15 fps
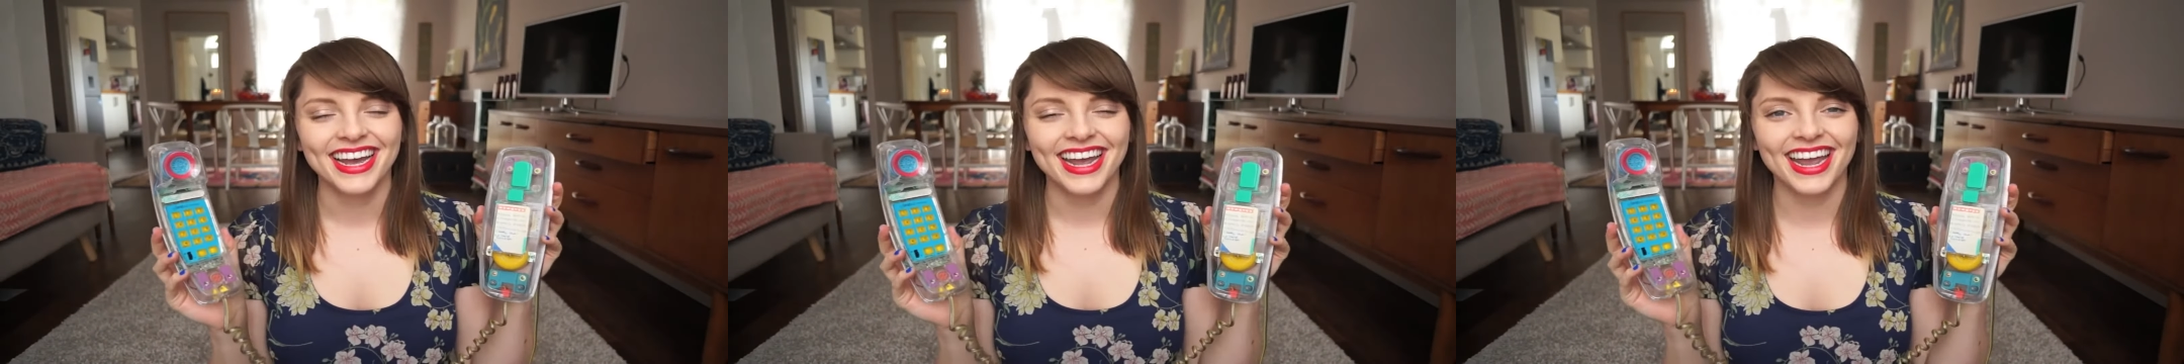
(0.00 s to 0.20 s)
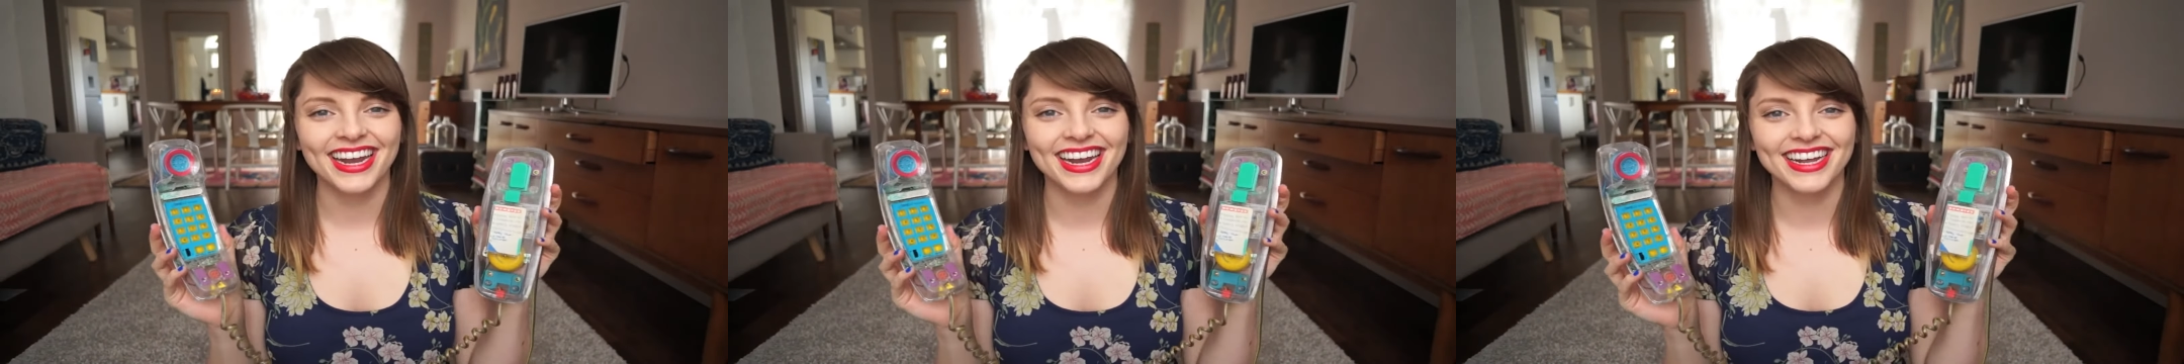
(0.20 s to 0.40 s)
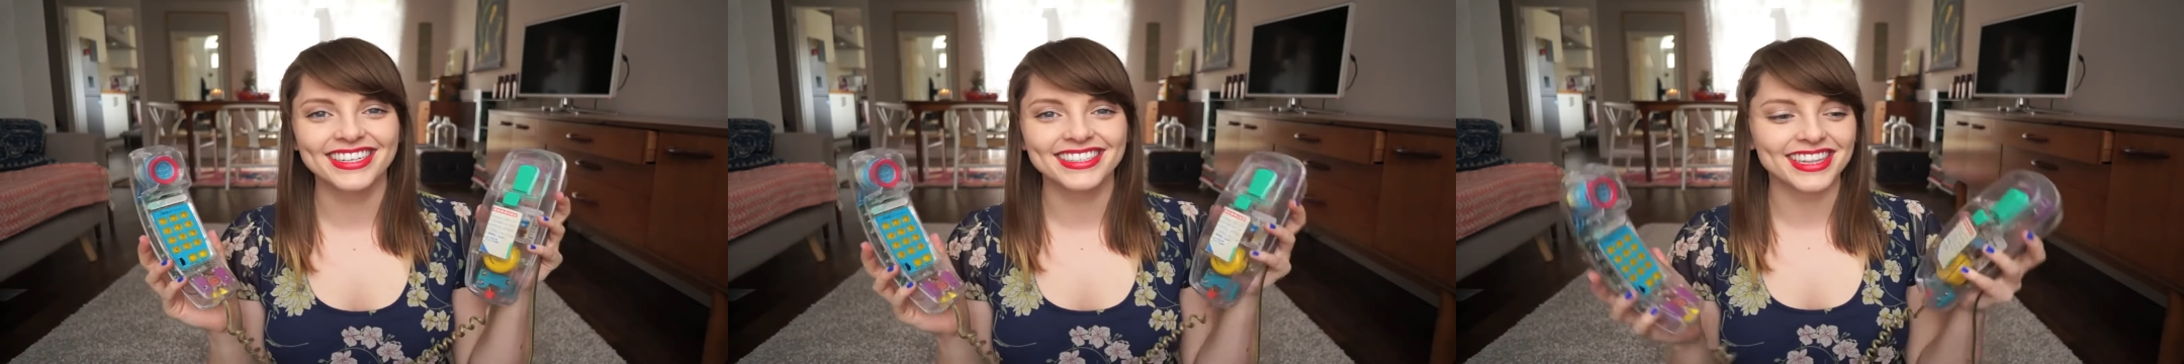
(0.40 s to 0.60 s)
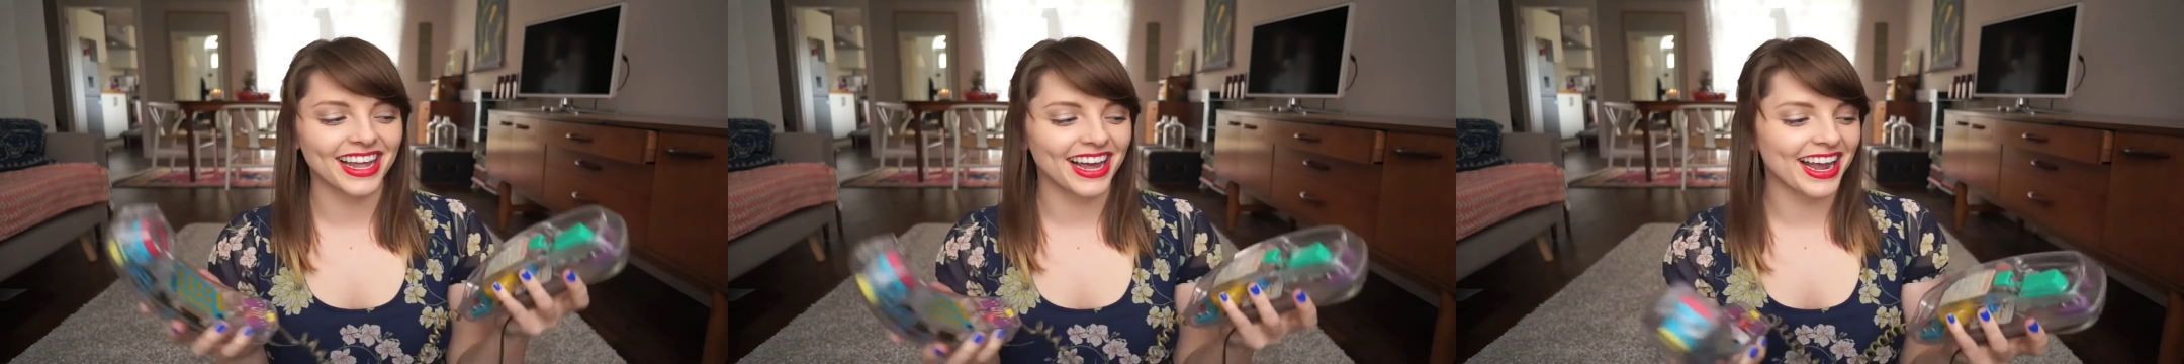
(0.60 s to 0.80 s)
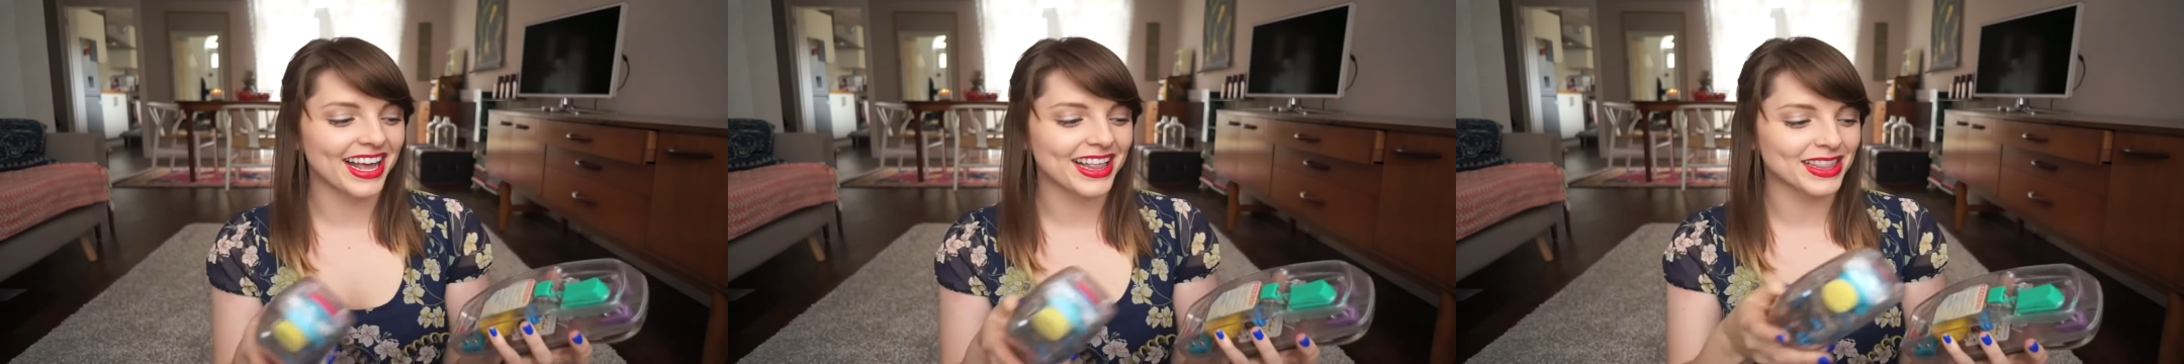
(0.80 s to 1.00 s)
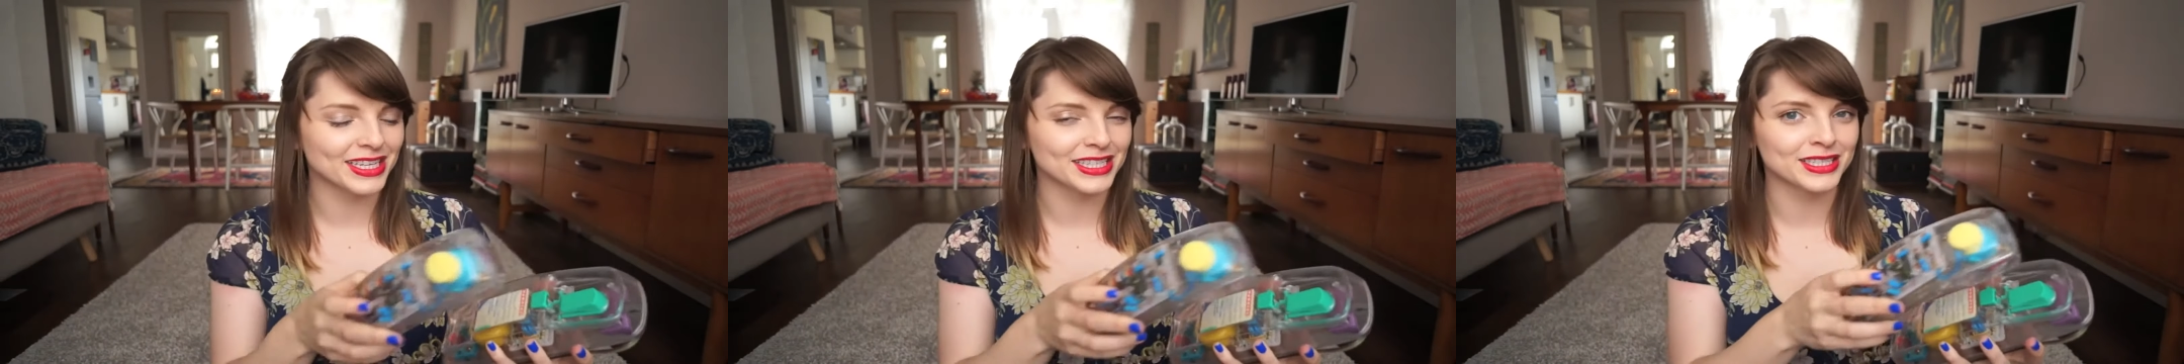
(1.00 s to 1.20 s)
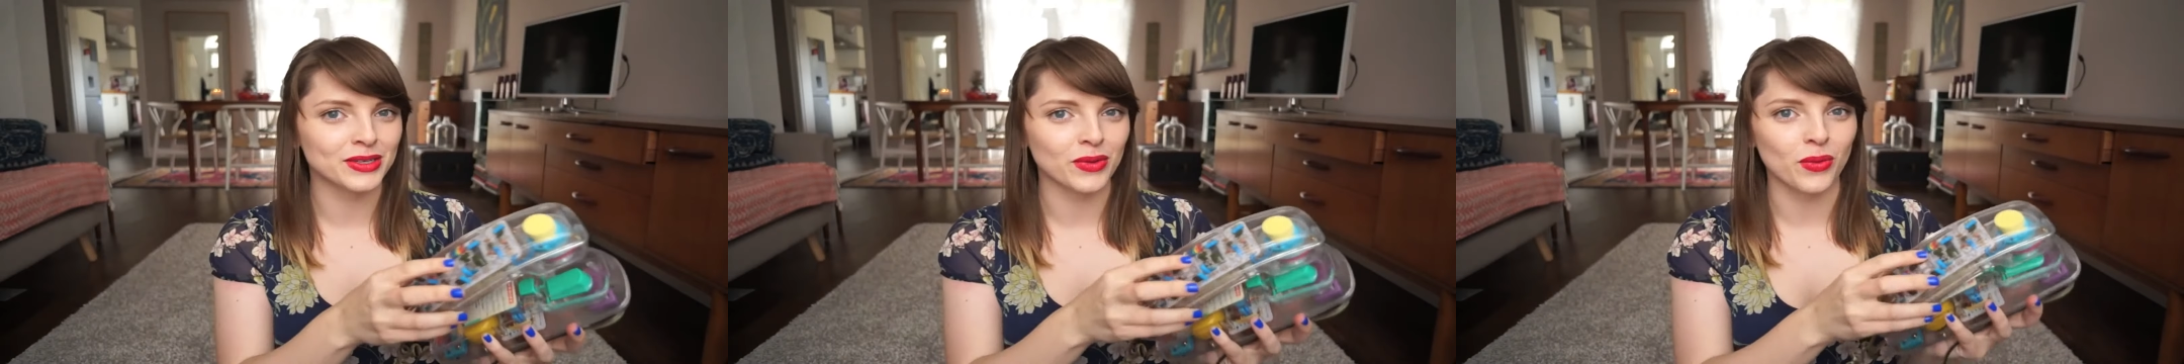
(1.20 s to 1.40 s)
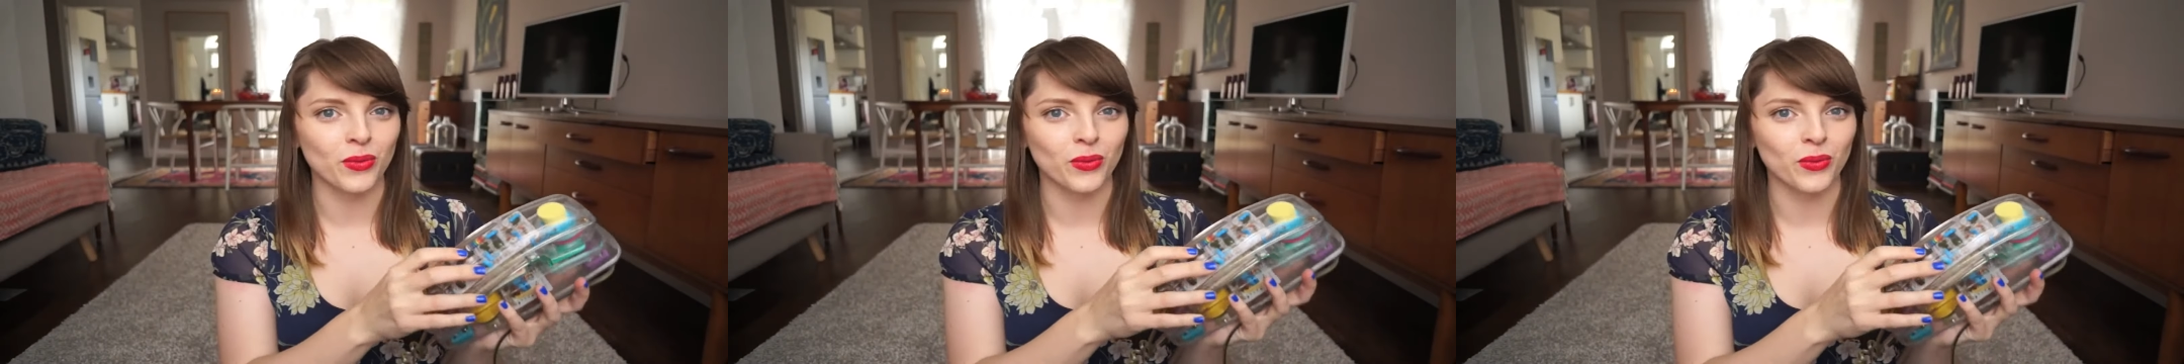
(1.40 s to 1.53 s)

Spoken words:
It is like this